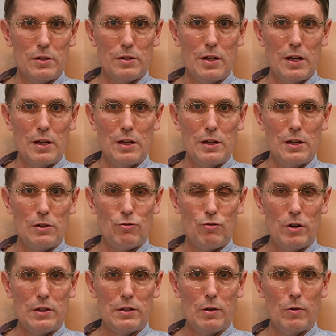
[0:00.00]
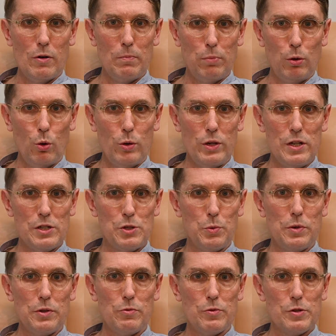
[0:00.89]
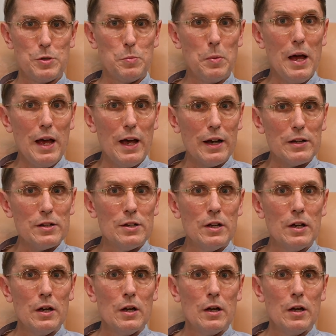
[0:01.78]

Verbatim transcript: they treat their employees with respect.